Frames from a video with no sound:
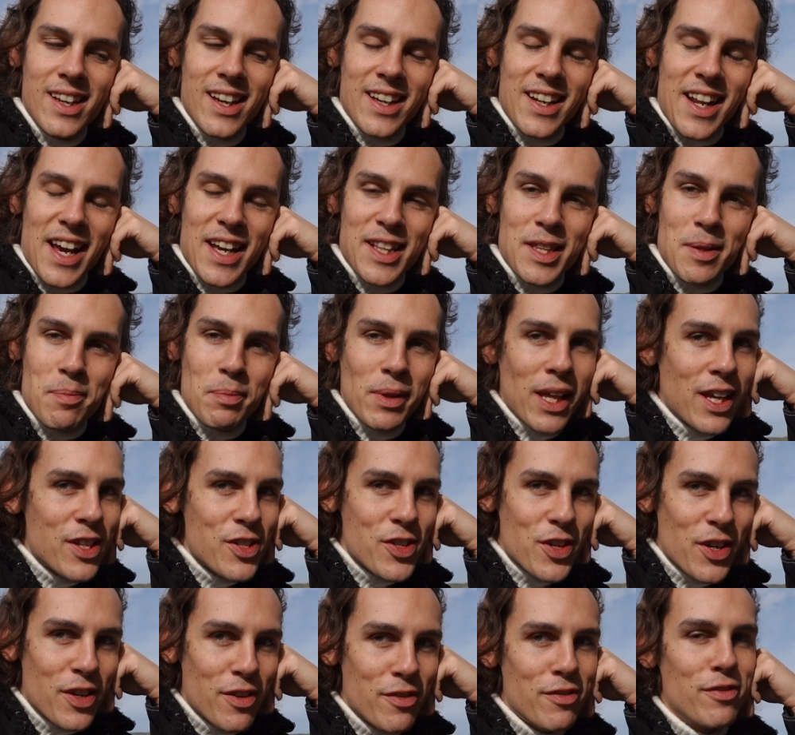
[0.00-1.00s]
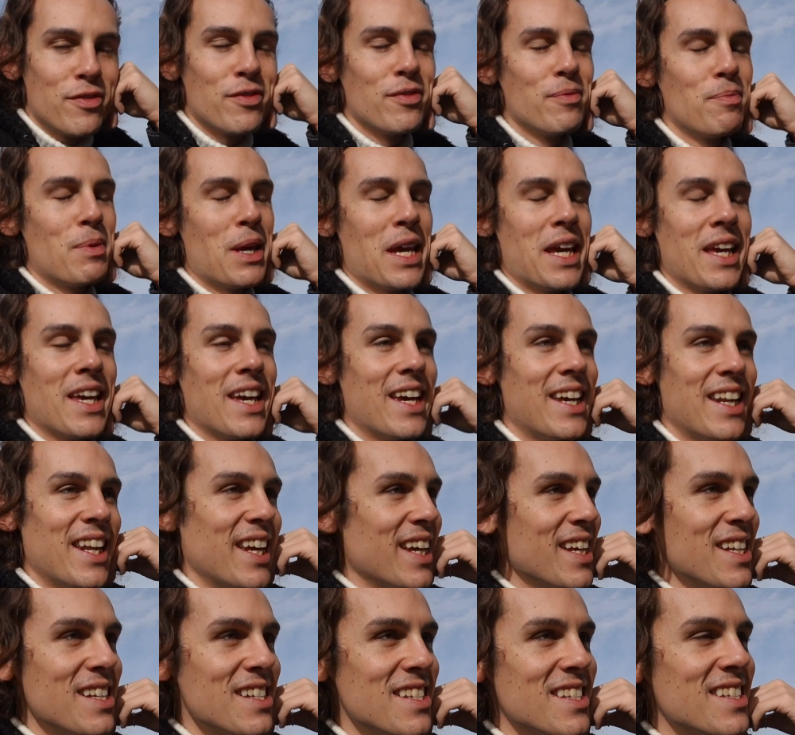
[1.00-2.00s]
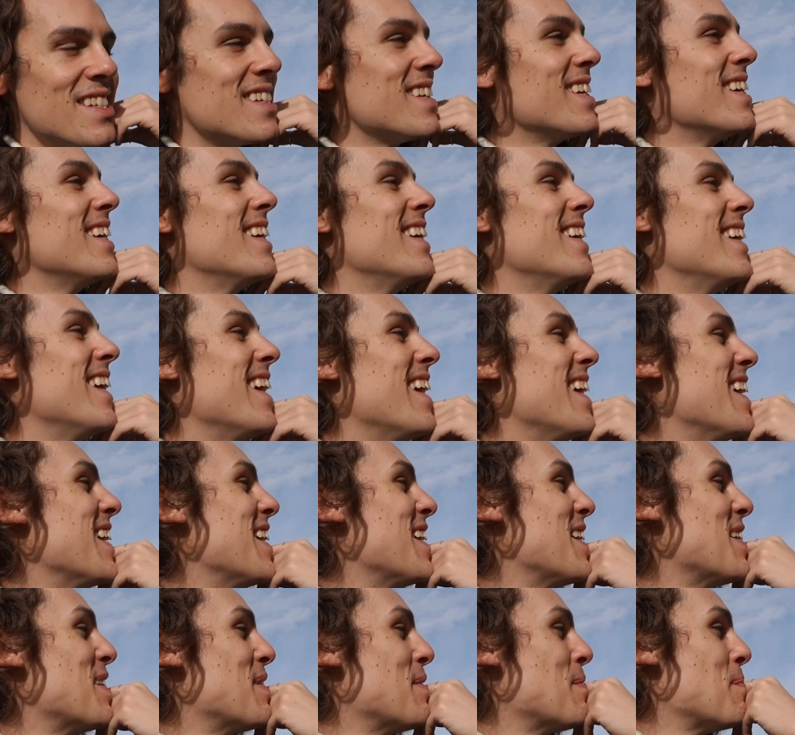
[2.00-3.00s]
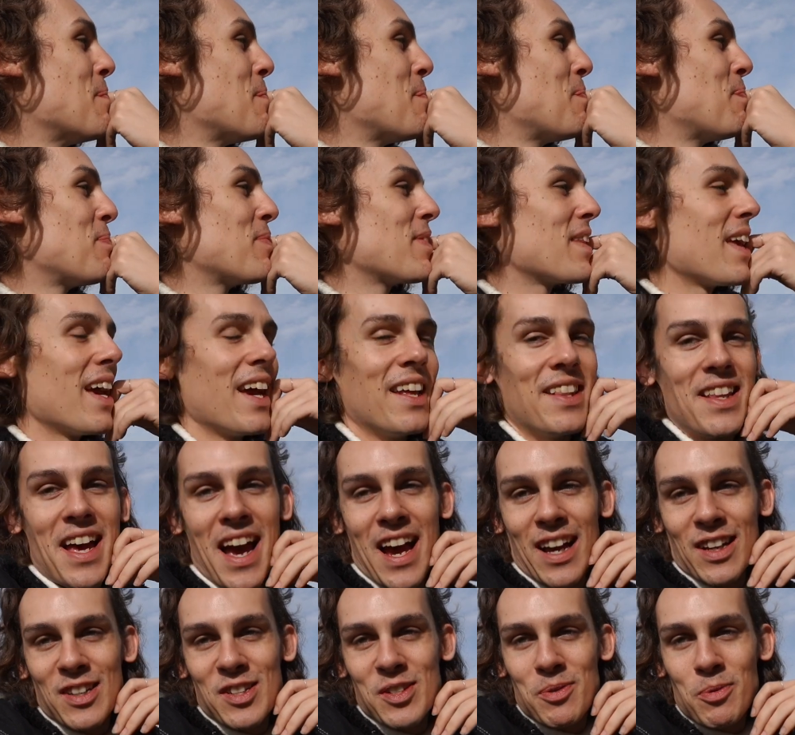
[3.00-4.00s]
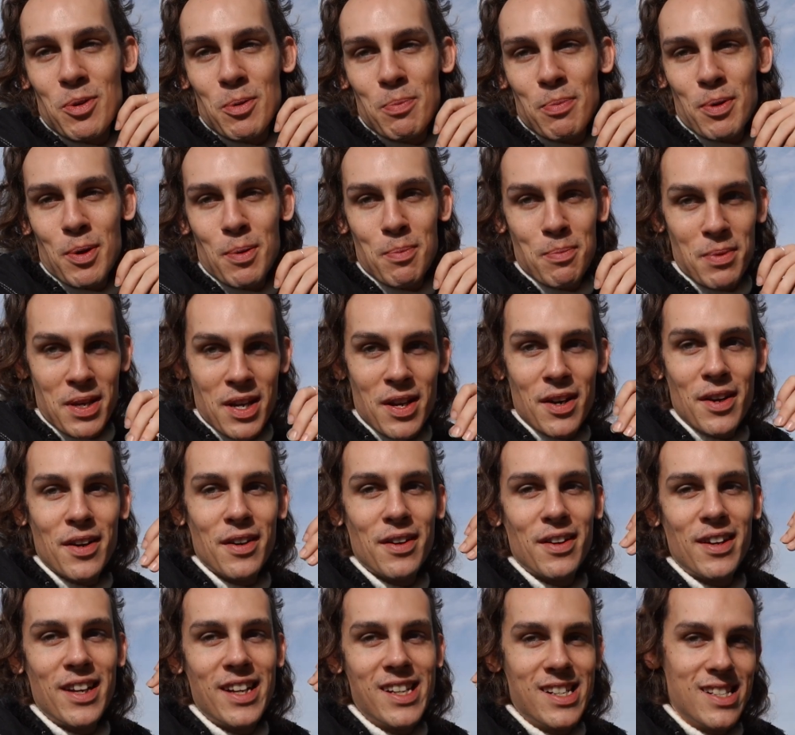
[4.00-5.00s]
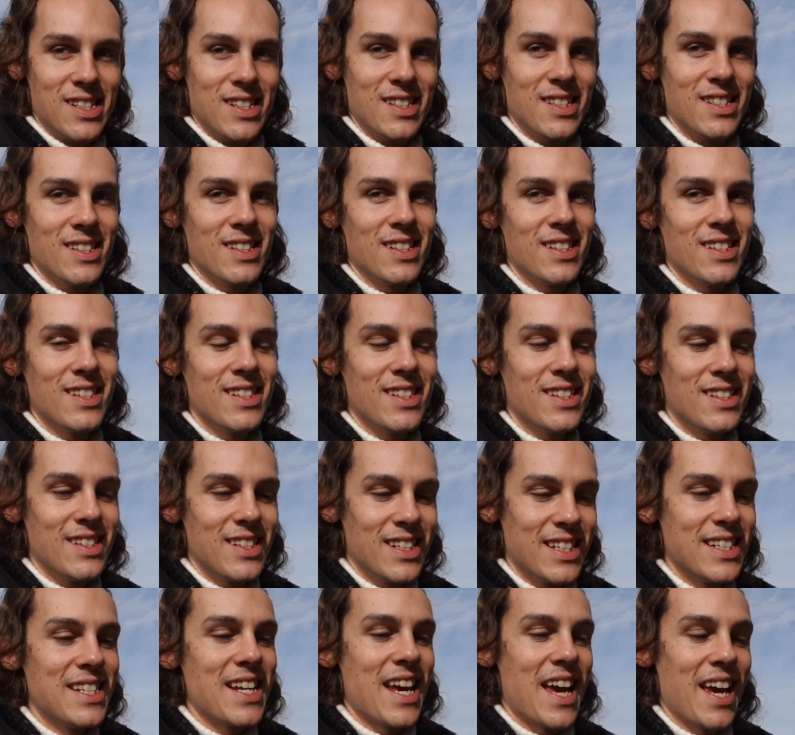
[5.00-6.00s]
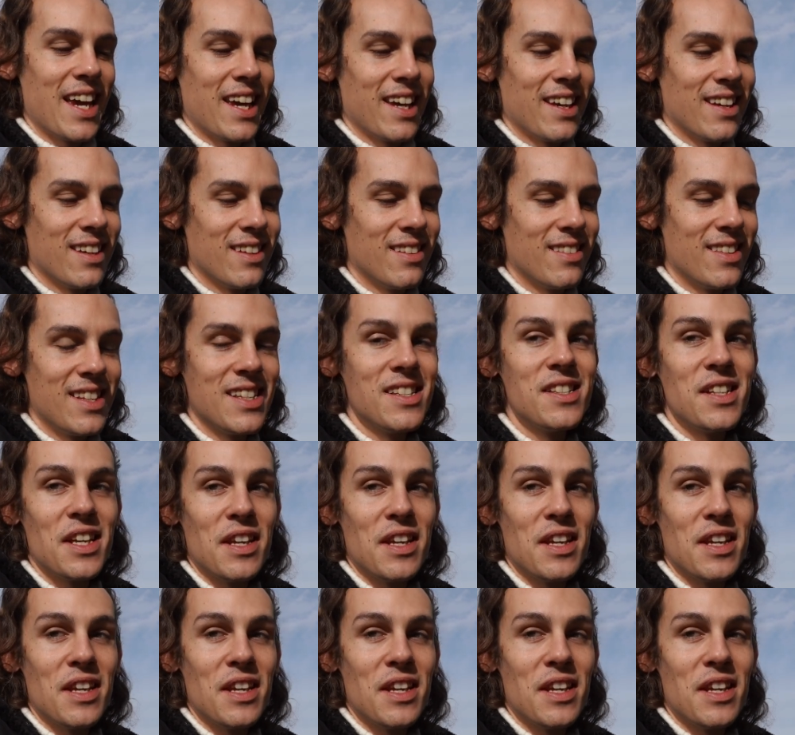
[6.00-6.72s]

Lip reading: and I had the pleasure of being in it. And the actual premiere is today, this